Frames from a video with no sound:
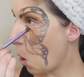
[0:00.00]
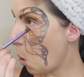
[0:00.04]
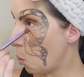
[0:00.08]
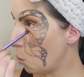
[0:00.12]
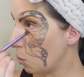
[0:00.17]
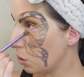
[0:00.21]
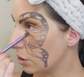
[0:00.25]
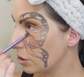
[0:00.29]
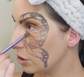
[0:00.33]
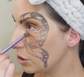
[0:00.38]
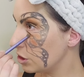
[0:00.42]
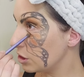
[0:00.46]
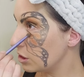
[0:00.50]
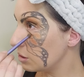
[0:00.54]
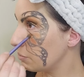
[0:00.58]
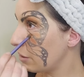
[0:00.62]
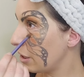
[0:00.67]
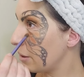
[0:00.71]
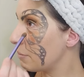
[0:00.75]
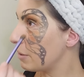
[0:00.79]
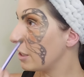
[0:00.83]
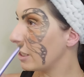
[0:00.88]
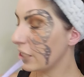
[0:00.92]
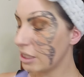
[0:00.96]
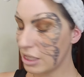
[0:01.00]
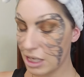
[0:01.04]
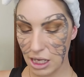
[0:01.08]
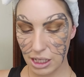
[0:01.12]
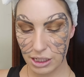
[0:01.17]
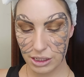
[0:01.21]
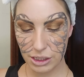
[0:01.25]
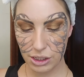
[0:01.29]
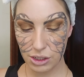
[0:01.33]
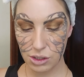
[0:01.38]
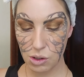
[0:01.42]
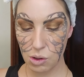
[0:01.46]
orange is my main
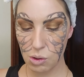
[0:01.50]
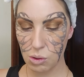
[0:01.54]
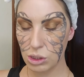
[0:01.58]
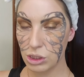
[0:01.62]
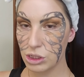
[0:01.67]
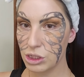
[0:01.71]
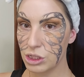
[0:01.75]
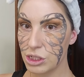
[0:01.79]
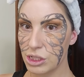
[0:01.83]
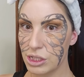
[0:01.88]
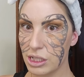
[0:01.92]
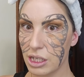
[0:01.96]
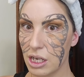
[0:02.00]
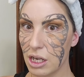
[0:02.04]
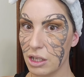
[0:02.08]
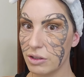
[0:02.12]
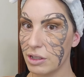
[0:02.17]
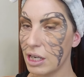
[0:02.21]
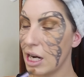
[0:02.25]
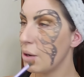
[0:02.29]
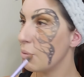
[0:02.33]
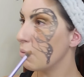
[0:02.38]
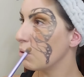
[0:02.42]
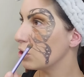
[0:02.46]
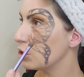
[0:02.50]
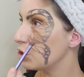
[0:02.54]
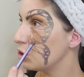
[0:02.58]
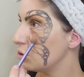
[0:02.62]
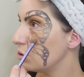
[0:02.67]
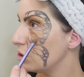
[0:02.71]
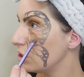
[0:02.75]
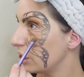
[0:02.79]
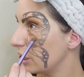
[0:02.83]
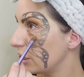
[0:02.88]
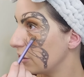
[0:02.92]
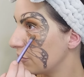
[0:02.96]
color. Orange is the color I want
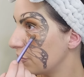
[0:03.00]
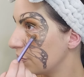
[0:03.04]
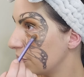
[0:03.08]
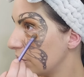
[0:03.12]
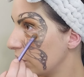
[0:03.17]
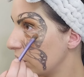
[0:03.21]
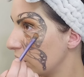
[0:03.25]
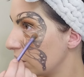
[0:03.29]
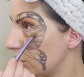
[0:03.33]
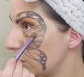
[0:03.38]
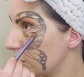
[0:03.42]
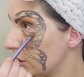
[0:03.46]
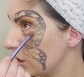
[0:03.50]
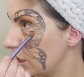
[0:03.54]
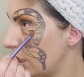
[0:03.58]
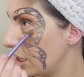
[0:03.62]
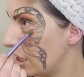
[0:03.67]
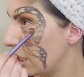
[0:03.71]
you seeing first.